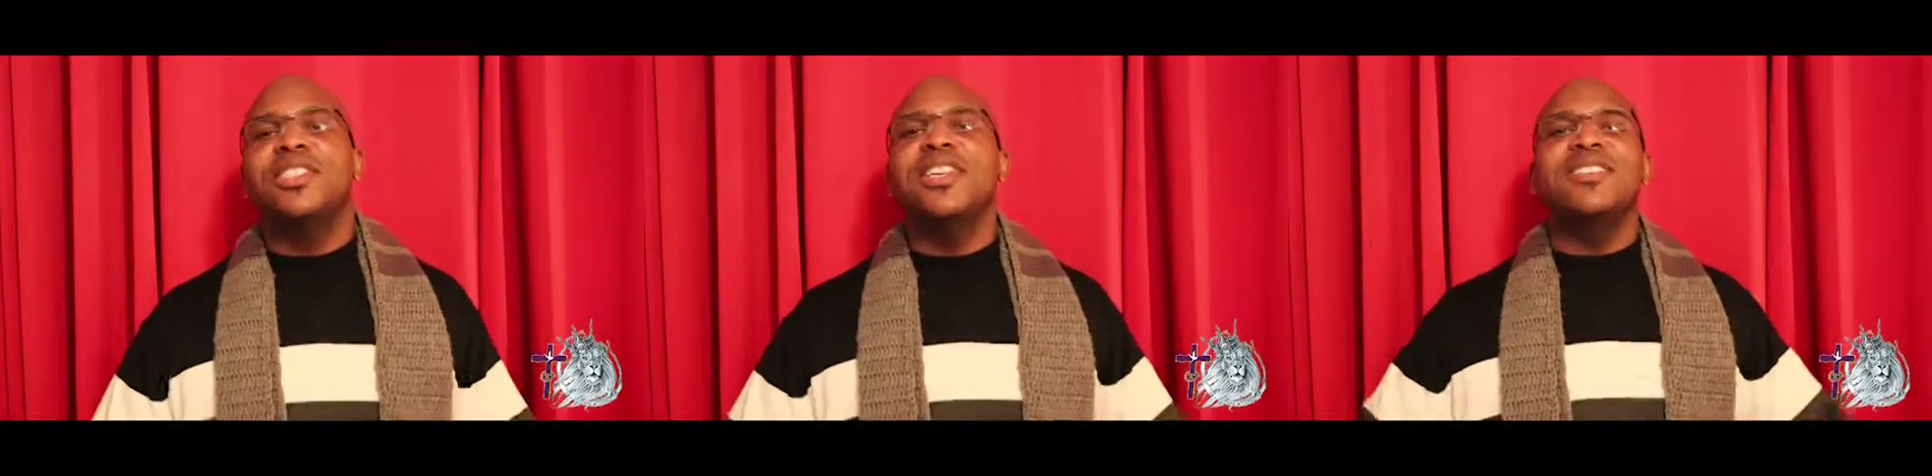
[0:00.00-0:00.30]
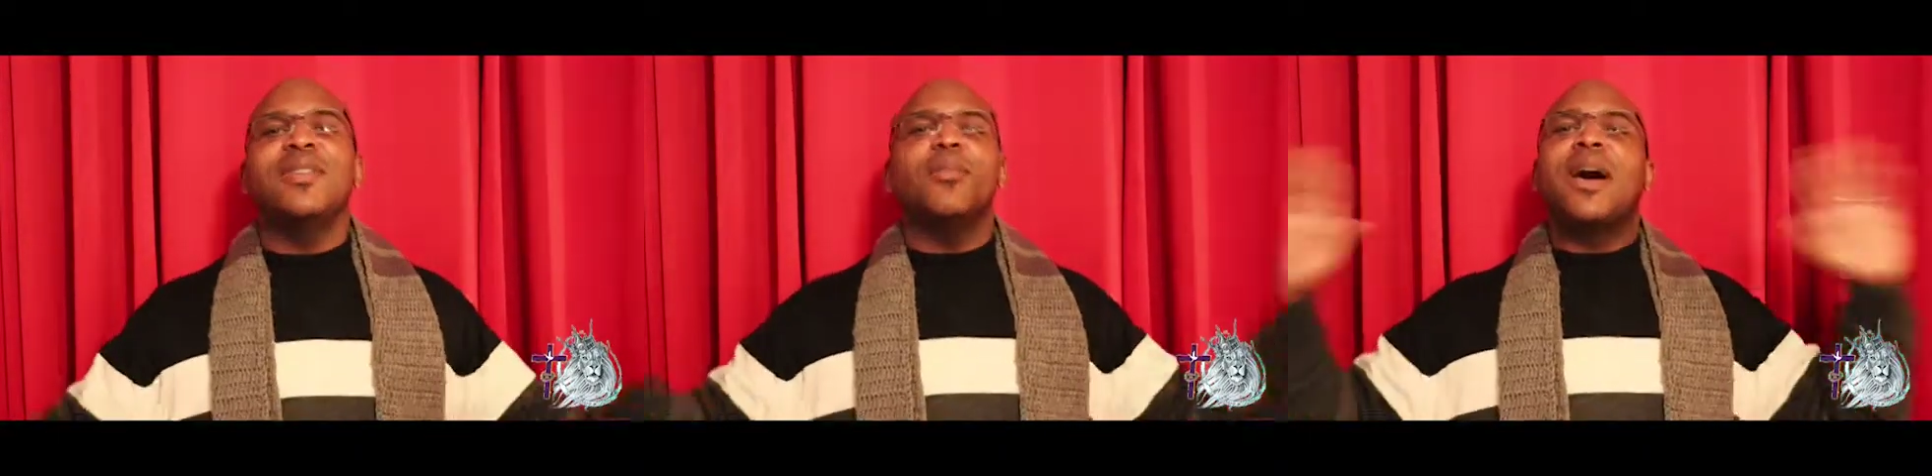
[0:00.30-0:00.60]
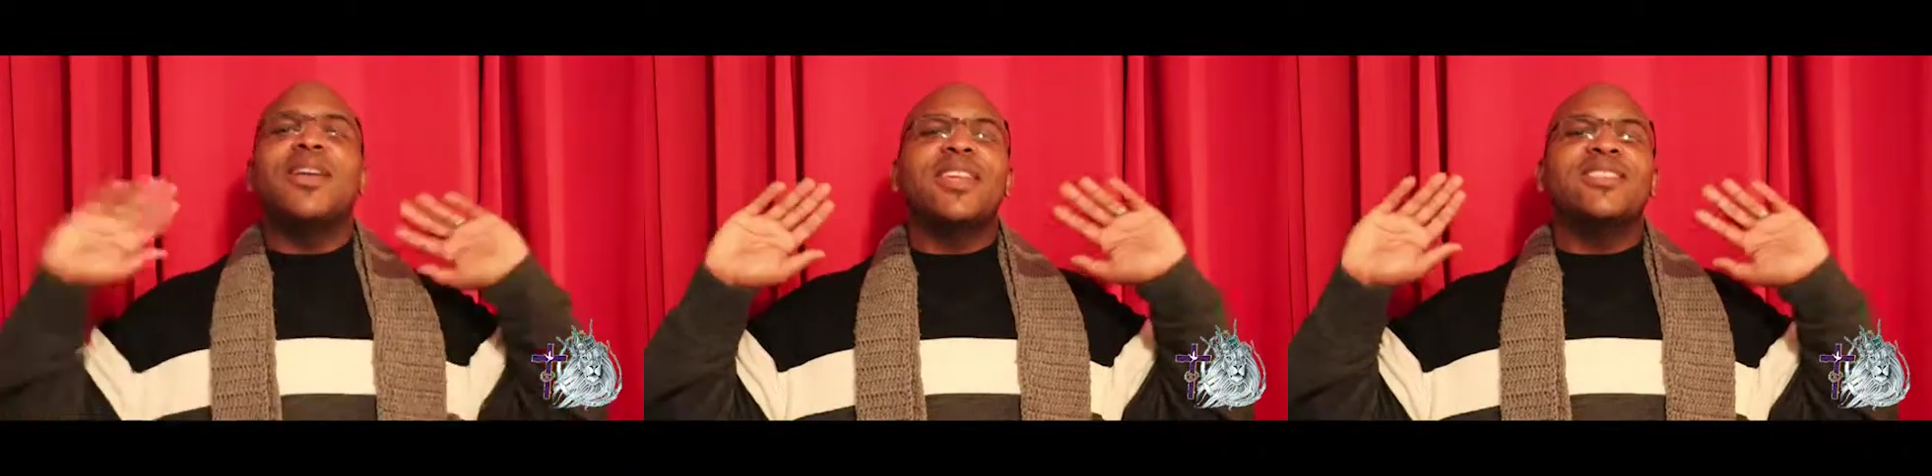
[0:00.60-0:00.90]
she's
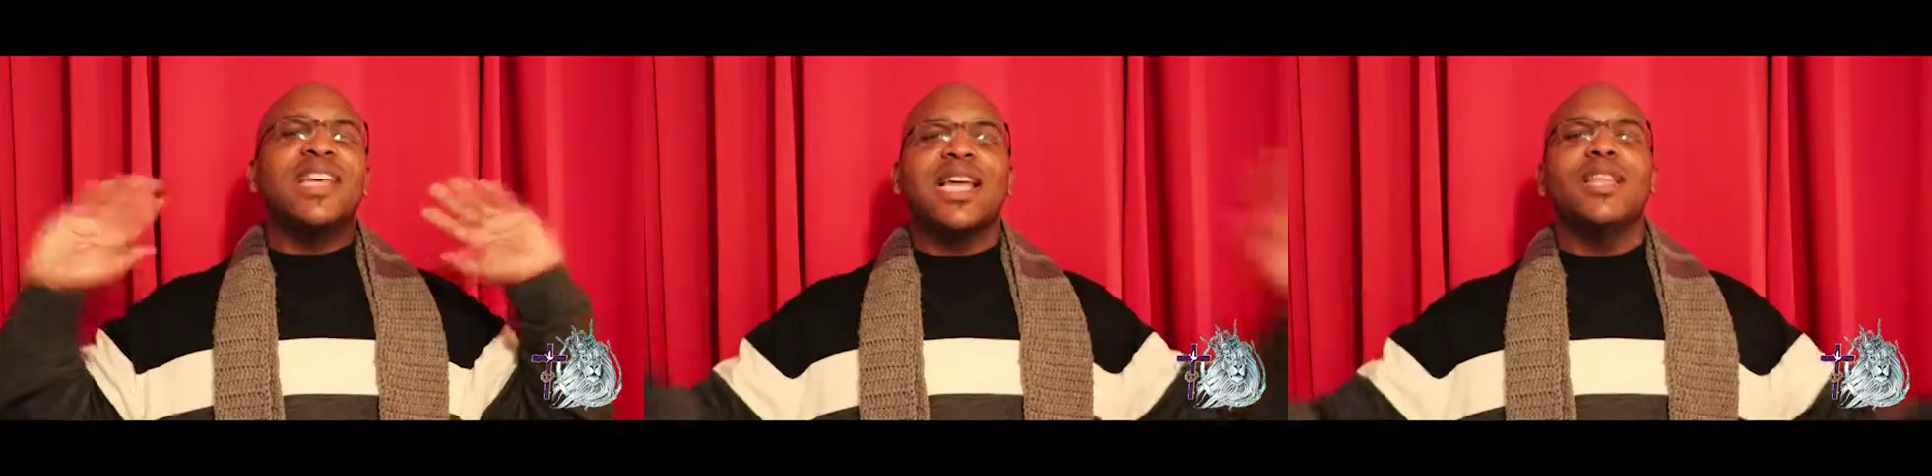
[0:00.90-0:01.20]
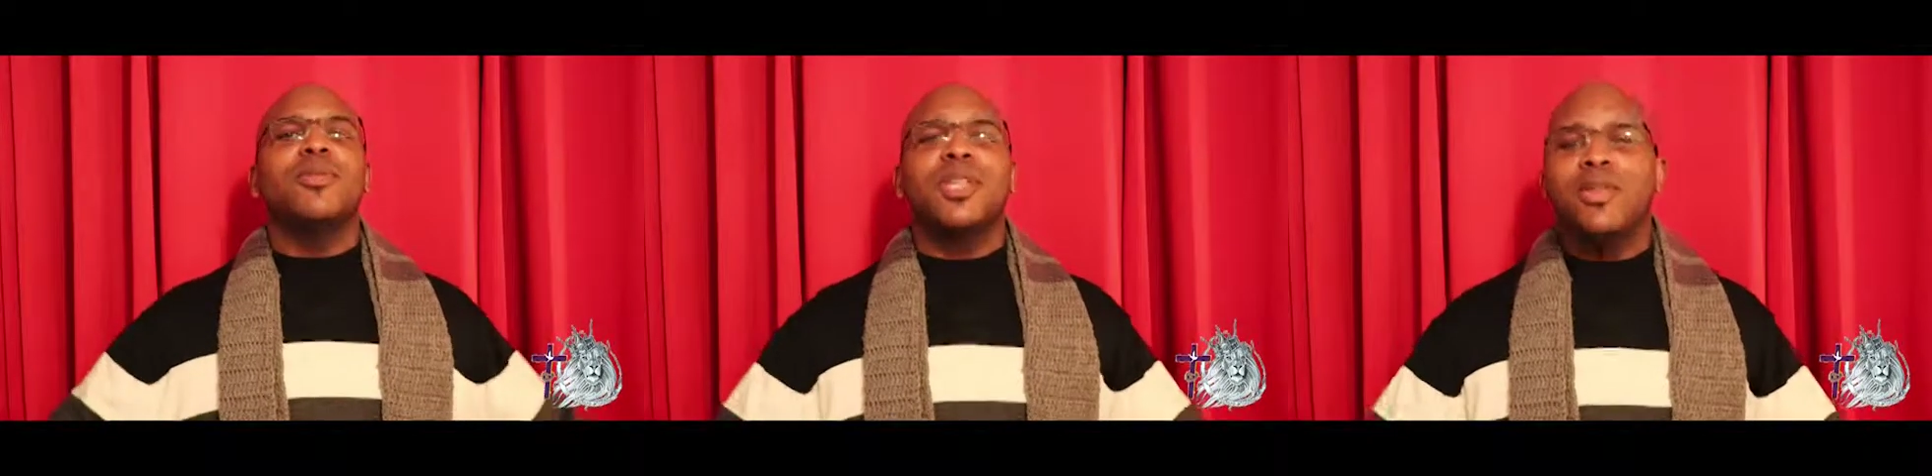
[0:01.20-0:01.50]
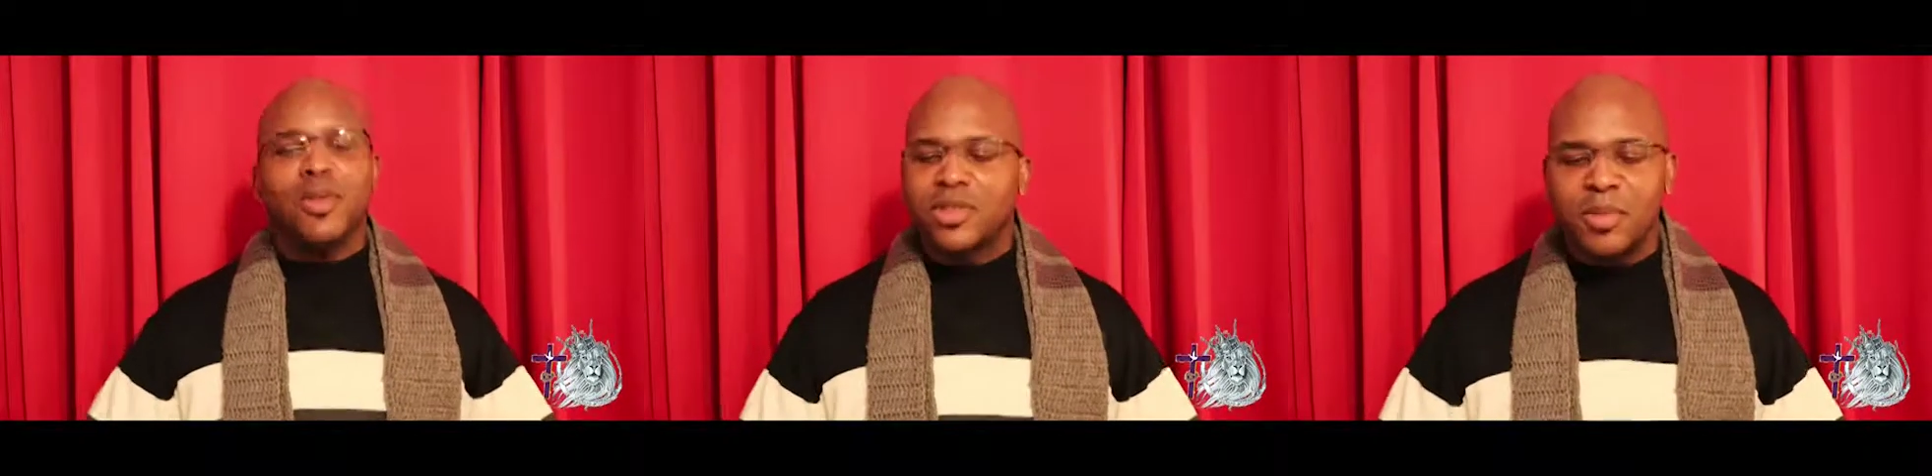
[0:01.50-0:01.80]
about exactly what
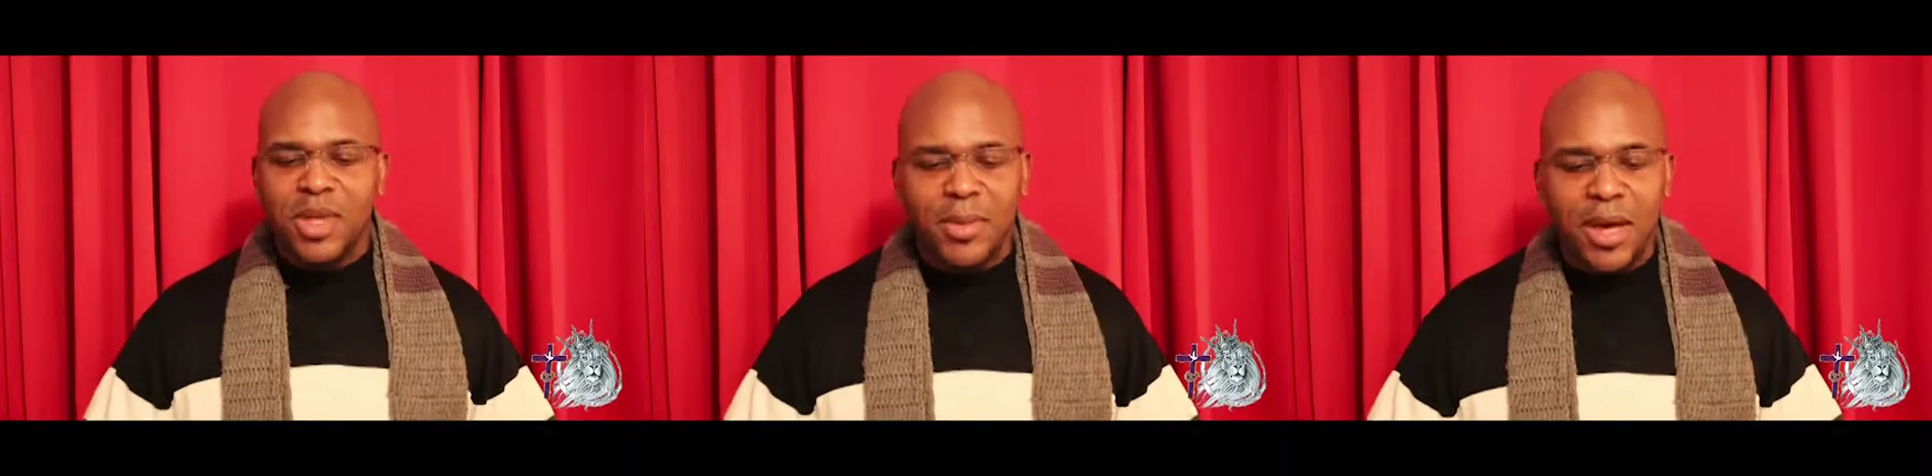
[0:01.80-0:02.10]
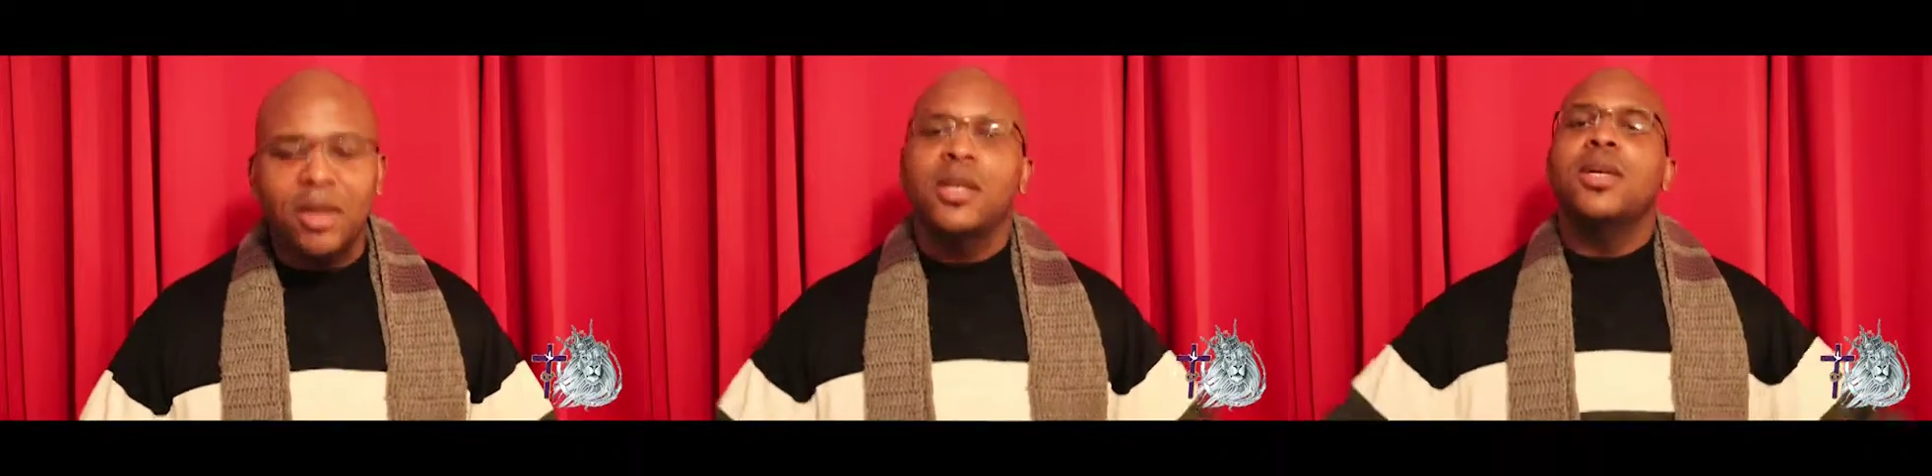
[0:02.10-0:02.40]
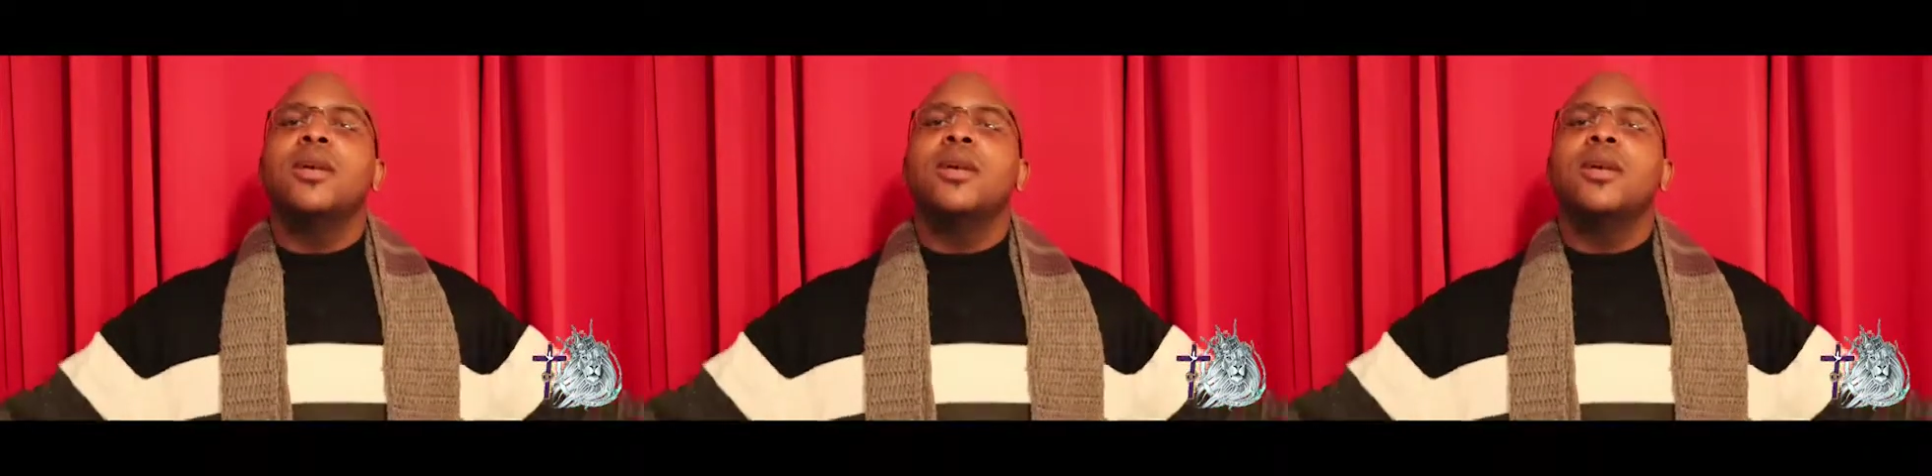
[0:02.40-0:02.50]
he wants to be about.